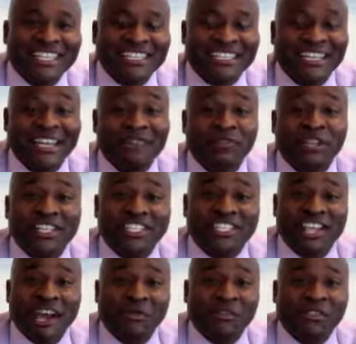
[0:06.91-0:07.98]
Today I'm going to
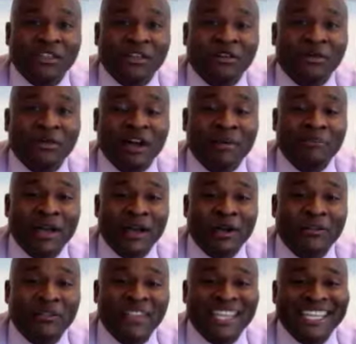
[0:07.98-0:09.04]
chat with you
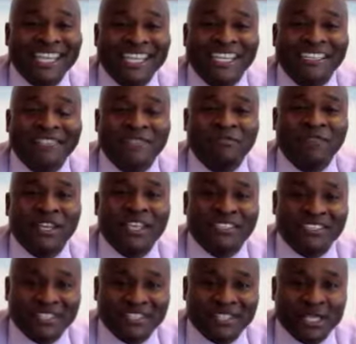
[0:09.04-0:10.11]
about the keys to being
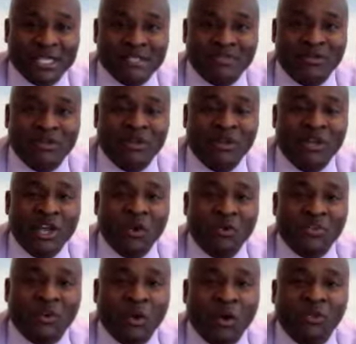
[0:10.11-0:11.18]
successful
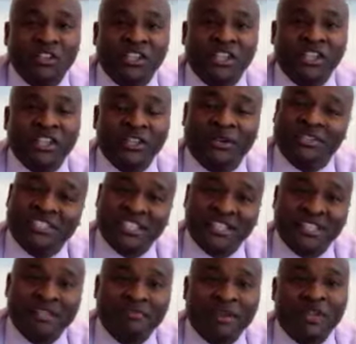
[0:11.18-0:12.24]
with holding your
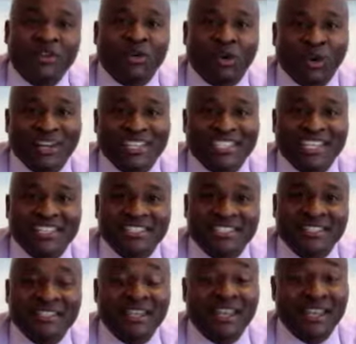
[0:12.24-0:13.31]
team and your
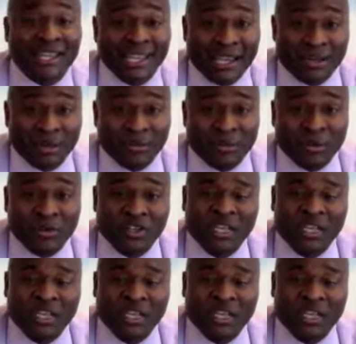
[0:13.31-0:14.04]
organization accountable.